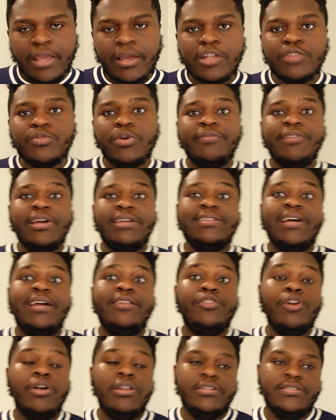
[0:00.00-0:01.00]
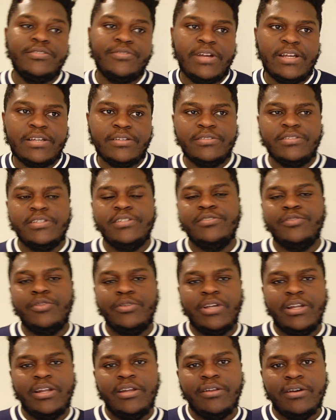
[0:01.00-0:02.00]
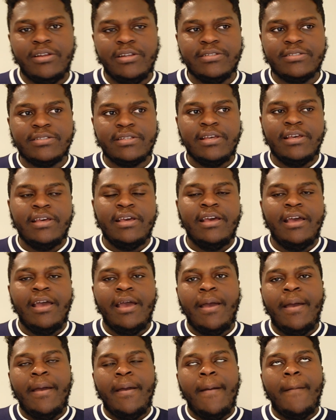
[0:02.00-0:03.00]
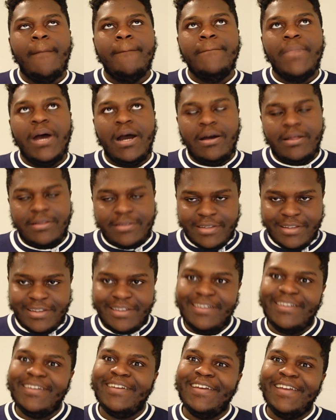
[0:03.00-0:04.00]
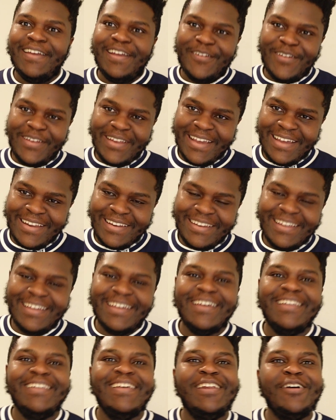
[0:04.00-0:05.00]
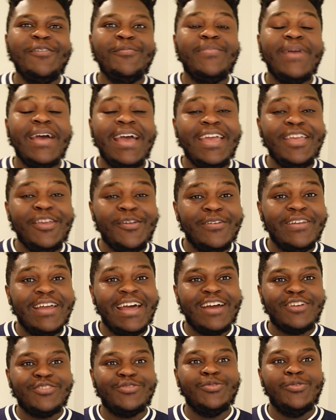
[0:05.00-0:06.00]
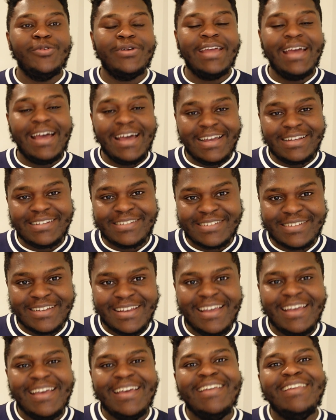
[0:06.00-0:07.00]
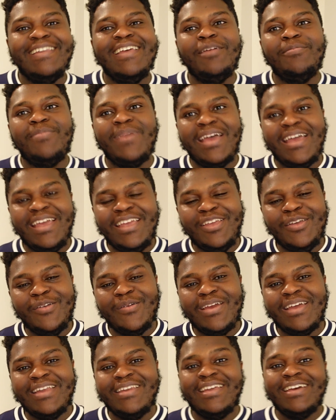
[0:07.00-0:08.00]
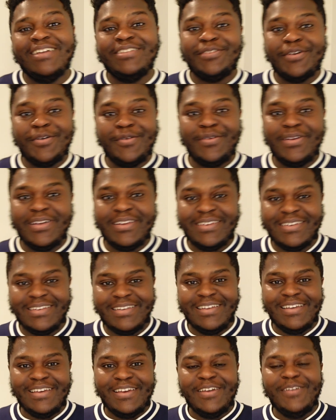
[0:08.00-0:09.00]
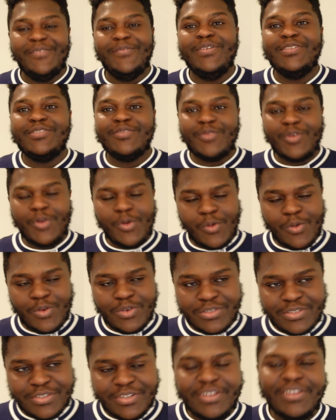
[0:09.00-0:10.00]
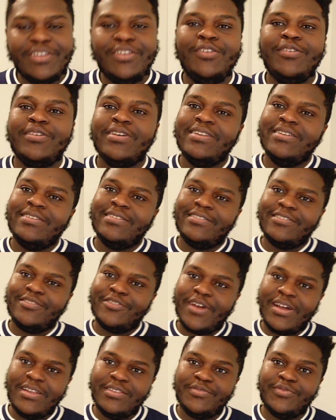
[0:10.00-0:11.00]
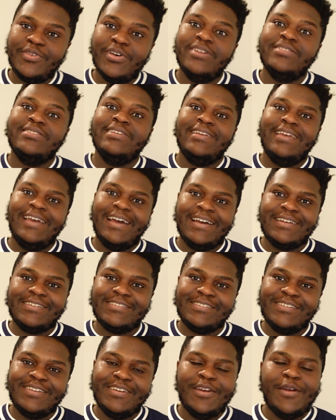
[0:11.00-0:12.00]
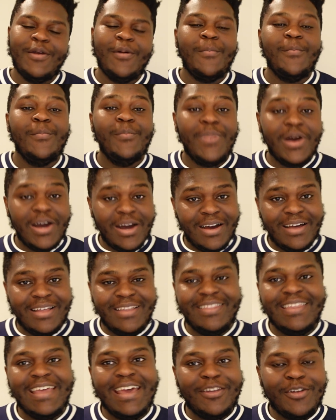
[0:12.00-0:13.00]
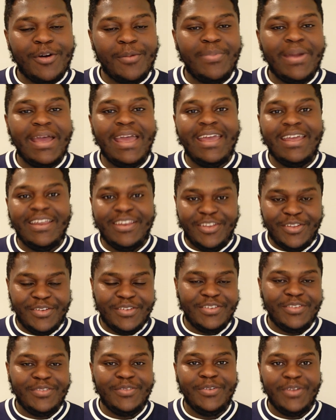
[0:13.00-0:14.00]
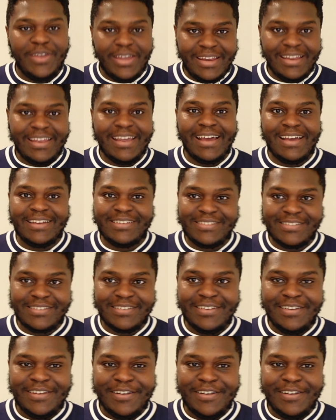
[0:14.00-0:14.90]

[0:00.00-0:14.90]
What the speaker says: $12.99, right? Because this is all done in dollars. But here again, they don't pay you in actual cash. They pay you in their token, which of course you can transfer to cash, but they're not paying you in cash,